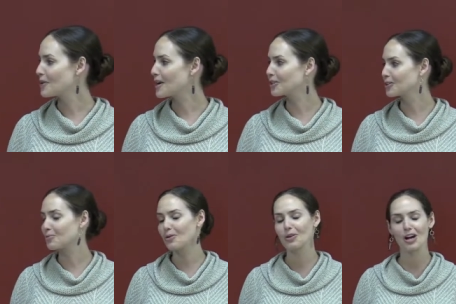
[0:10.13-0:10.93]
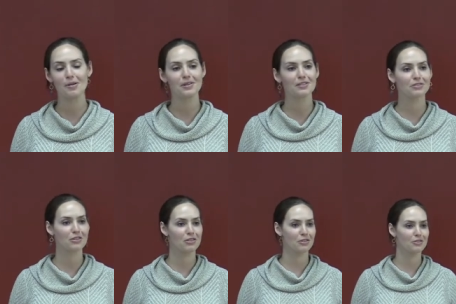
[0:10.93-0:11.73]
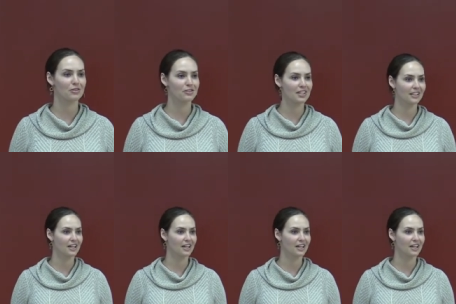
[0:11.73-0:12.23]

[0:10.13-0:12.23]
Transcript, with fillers: regular programming for the Third Thursday